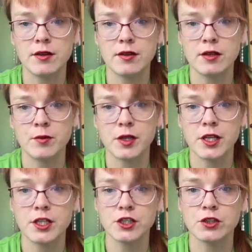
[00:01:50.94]
the
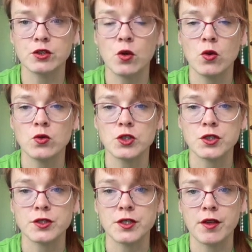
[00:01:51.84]
subglacial
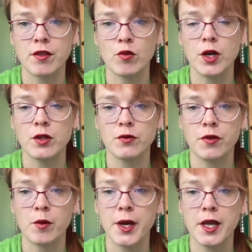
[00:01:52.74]
oceans is one of
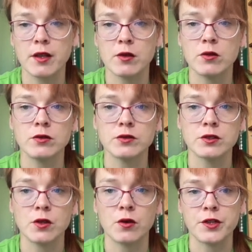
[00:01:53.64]
the main
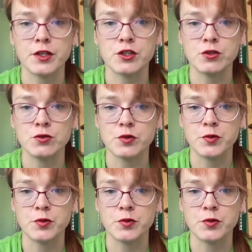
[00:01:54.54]
goals of the JUICE